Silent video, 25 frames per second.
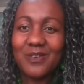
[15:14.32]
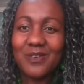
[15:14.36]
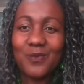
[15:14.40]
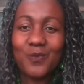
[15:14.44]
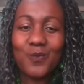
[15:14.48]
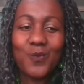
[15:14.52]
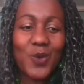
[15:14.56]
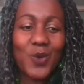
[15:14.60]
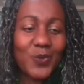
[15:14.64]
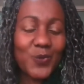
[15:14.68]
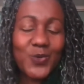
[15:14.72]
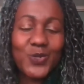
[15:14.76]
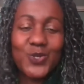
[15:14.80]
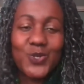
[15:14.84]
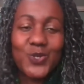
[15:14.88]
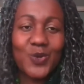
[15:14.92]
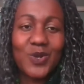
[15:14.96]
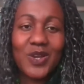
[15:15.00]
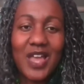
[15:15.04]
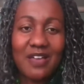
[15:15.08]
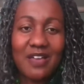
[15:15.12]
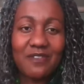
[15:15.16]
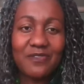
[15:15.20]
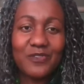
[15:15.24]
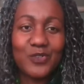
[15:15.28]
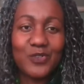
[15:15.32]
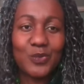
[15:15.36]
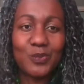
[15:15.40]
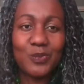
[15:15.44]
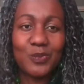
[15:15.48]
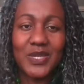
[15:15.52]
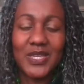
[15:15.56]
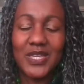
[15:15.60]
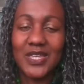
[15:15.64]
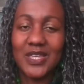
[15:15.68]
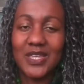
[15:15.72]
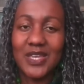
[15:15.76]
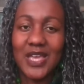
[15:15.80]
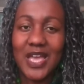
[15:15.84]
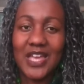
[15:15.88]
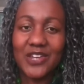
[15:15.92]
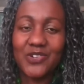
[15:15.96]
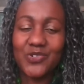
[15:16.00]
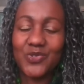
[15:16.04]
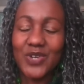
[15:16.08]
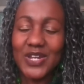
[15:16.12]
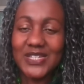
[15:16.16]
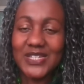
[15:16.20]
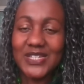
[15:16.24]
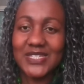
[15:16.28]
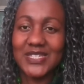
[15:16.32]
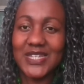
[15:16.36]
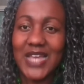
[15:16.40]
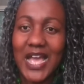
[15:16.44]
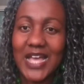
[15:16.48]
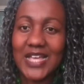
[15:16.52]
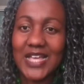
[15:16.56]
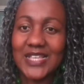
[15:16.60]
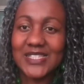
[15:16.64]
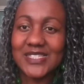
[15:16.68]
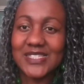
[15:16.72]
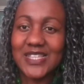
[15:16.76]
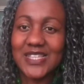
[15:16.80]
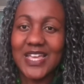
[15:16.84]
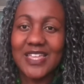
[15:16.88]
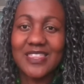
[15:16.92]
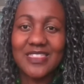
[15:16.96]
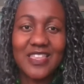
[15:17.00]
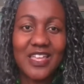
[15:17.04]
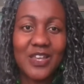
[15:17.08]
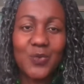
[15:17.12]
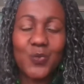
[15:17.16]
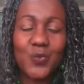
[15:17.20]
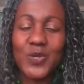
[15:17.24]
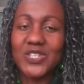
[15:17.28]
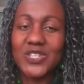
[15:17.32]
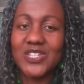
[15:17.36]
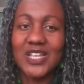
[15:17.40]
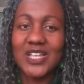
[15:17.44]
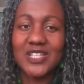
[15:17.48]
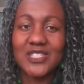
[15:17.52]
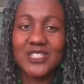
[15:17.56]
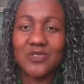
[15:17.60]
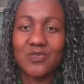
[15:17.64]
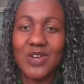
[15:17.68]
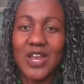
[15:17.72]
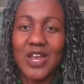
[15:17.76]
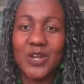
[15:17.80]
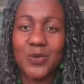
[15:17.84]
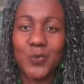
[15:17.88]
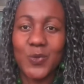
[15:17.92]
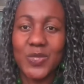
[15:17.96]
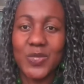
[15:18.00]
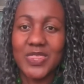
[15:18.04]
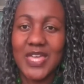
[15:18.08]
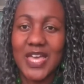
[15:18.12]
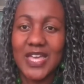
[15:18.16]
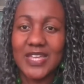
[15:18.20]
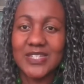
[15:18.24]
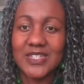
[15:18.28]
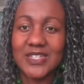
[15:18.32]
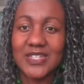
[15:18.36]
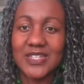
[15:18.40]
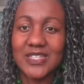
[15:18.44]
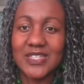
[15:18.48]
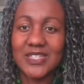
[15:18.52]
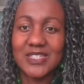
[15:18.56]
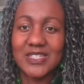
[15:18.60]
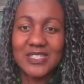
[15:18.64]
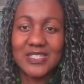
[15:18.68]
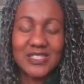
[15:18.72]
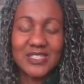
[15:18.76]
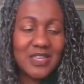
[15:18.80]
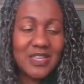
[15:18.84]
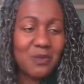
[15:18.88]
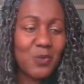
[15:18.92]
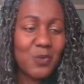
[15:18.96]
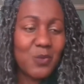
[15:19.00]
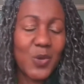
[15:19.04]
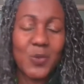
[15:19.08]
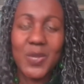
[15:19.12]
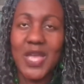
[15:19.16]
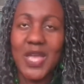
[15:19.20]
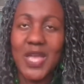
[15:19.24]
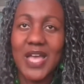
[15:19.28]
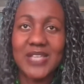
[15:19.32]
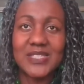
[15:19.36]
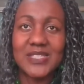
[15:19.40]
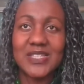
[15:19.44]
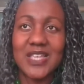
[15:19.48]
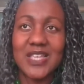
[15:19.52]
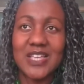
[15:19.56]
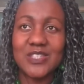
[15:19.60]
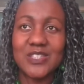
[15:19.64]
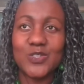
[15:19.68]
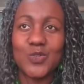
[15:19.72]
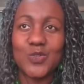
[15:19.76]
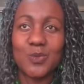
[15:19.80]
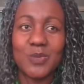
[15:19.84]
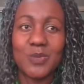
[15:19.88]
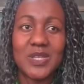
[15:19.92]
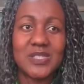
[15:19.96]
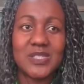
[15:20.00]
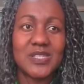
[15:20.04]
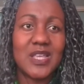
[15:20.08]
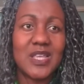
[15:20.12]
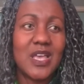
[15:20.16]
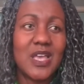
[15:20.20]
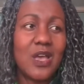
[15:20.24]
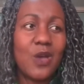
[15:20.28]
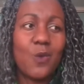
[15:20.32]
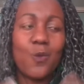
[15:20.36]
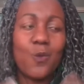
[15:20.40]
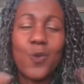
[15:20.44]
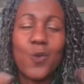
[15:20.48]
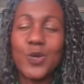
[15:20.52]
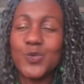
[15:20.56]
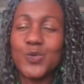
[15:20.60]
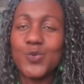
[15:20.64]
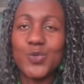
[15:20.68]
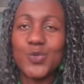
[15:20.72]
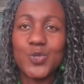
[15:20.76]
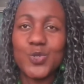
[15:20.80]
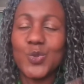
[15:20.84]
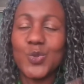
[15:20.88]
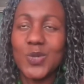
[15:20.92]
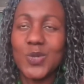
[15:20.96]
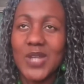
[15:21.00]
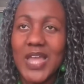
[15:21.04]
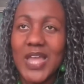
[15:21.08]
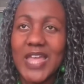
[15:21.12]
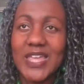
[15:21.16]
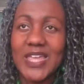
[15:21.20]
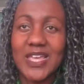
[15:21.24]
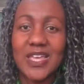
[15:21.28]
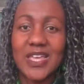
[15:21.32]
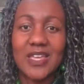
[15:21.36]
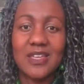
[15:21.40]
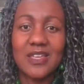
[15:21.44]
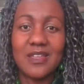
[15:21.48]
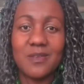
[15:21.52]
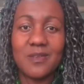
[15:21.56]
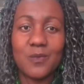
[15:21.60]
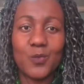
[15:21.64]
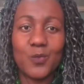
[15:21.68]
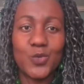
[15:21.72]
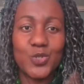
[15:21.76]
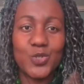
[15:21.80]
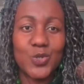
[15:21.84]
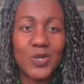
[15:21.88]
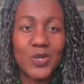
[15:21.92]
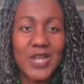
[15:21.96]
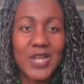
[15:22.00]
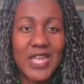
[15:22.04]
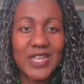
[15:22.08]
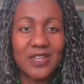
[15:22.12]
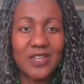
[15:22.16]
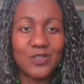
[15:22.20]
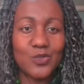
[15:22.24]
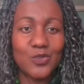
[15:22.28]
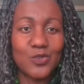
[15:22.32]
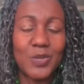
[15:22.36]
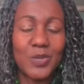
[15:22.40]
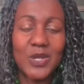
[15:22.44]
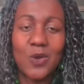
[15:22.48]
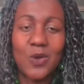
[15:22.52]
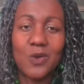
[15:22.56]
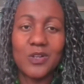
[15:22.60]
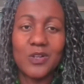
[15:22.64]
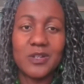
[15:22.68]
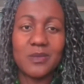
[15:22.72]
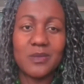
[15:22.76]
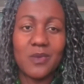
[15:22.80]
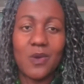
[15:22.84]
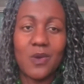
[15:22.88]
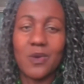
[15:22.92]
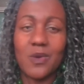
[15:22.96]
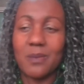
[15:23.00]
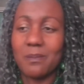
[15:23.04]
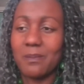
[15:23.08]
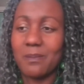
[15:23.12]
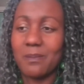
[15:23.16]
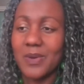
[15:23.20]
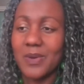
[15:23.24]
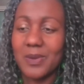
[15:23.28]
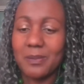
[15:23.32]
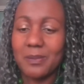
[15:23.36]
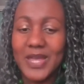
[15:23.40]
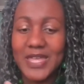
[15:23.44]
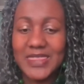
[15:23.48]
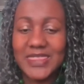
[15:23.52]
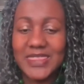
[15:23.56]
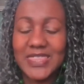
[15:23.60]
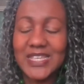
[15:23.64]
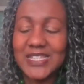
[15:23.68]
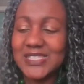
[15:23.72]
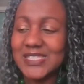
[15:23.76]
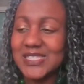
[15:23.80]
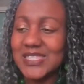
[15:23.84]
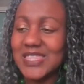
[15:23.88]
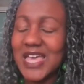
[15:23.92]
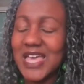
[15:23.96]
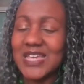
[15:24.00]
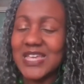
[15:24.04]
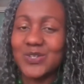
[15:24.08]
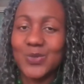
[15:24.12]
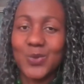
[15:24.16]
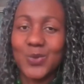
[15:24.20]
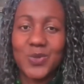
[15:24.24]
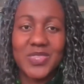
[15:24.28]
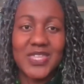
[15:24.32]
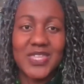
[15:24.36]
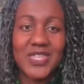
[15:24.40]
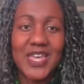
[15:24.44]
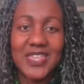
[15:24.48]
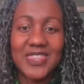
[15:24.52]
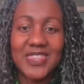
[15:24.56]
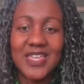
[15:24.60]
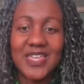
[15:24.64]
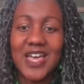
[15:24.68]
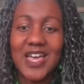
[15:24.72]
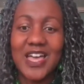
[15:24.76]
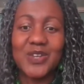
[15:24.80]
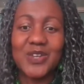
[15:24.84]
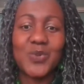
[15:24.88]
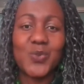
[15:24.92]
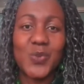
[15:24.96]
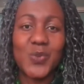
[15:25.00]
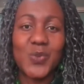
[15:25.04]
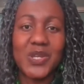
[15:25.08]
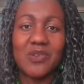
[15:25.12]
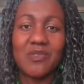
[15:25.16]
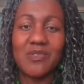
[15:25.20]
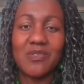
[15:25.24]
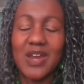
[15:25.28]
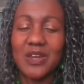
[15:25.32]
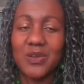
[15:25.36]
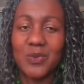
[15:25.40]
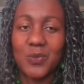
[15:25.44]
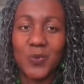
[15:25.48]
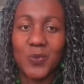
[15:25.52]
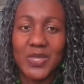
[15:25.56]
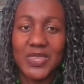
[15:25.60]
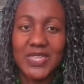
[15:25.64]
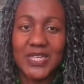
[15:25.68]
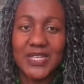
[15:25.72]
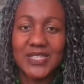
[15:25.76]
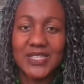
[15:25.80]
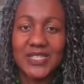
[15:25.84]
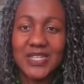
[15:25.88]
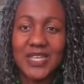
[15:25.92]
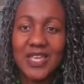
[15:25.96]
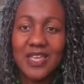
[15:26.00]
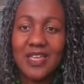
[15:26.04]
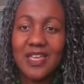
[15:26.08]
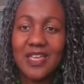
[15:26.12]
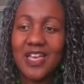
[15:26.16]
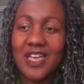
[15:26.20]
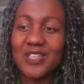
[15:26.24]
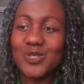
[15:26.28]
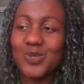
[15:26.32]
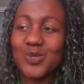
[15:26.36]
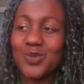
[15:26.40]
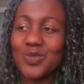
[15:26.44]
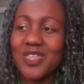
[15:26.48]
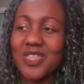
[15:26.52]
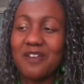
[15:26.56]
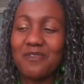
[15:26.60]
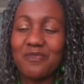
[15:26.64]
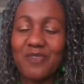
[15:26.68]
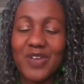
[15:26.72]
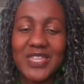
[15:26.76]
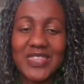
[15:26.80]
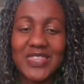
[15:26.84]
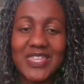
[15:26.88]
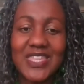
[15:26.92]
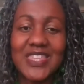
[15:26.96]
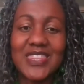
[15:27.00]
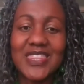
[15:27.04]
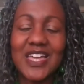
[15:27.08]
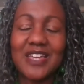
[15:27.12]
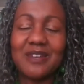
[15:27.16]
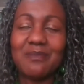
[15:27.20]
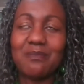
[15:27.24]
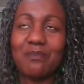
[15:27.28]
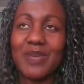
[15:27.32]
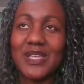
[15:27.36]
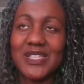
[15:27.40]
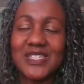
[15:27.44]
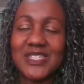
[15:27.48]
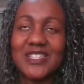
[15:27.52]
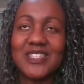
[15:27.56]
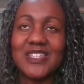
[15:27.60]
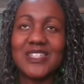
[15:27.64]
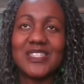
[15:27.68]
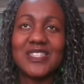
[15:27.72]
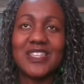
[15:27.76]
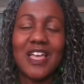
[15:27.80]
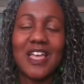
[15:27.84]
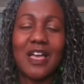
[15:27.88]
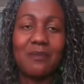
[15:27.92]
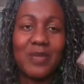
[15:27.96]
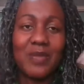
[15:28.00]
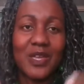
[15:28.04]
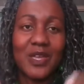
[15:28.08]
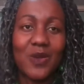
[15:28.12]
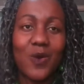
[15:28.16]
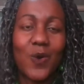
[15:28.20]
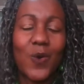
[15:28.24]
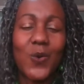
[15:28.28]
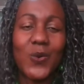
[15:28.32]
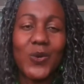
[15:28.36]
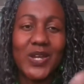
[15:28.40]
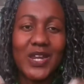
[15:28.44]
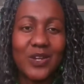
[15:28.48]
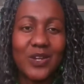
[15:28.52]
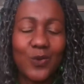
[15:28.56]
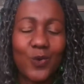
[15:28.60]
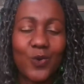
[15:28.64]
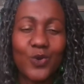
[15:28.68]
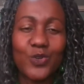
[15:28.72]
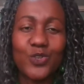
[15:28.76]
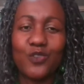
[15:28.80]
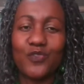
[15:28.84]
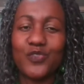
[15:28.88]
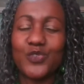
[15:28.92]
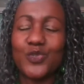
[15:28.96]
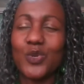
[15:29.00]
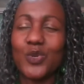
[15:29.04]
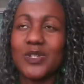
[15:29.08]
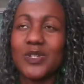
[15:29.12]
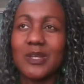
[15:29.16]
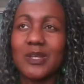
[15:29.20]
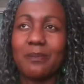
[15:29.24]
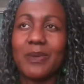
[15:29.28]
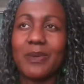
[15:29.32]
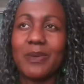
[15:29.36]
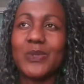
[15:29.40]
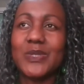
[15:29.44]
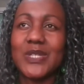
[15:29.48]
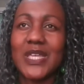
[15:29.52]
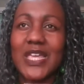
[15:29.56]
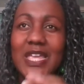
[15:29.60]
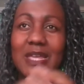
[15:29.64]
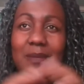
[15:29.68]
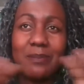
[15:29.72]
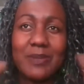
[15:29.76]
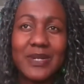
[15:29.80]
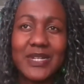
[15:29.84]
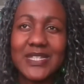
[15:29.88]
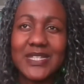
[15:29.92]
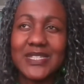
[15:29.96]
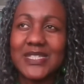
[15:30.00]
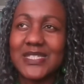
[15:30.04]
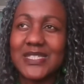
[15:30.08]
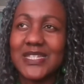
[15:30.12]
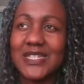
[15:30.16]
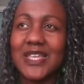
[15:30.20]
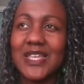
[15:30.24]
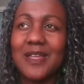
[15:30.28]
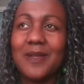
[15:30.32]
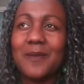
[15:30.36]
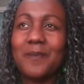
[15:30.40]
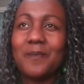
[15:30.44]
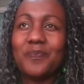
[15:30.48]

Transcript: what would you love to be addressed as? And then we just run with that. It's the same way we ask customers, what would you like? Would you like to be called by this, that, or the other? And we run with it. And so therefore, I think that message is coming on and on. You've talked about ableist.